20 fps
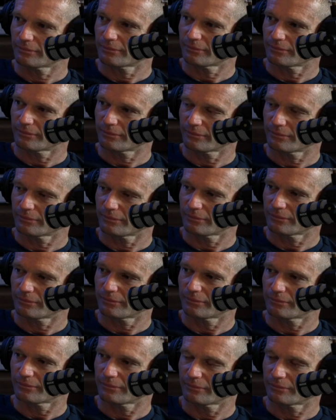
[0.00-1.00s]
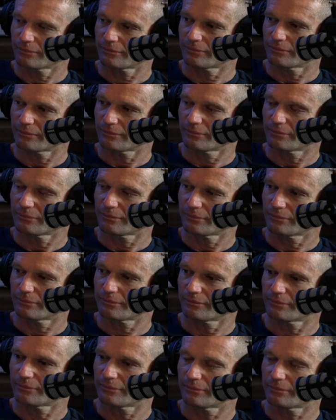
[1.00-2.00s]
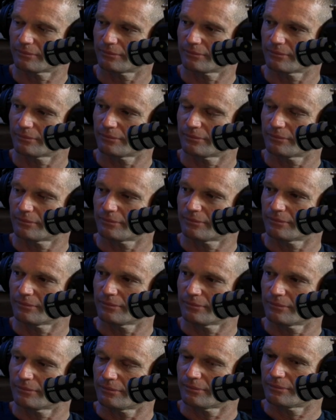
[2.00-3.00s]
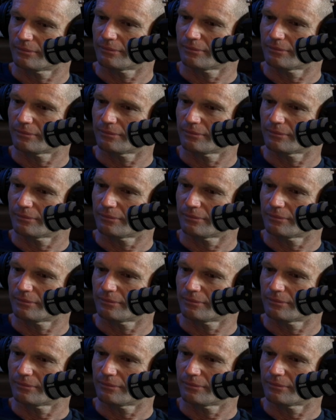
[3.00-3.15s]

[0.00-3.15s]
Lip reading: [no speech]